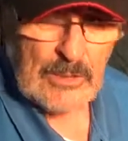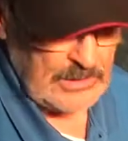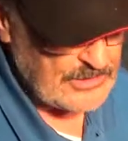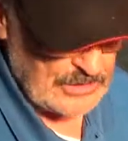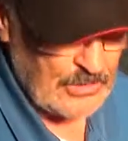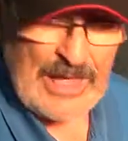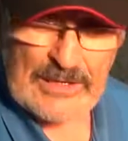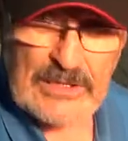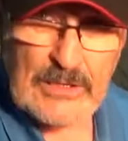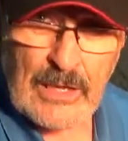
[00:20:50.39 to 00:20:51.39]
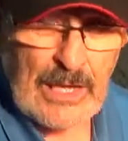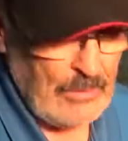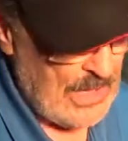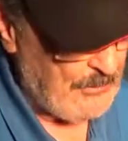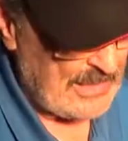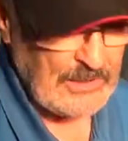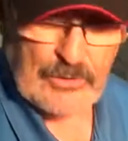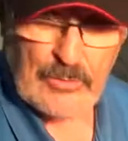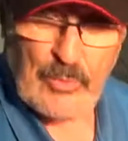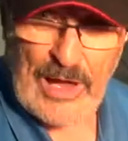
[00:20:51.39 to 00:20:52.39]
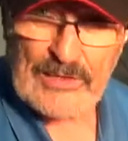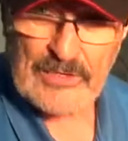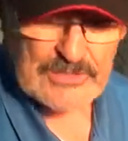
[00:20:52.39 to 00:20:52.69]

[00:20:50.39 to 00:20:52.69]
It's a good idea. I, I make it a good practice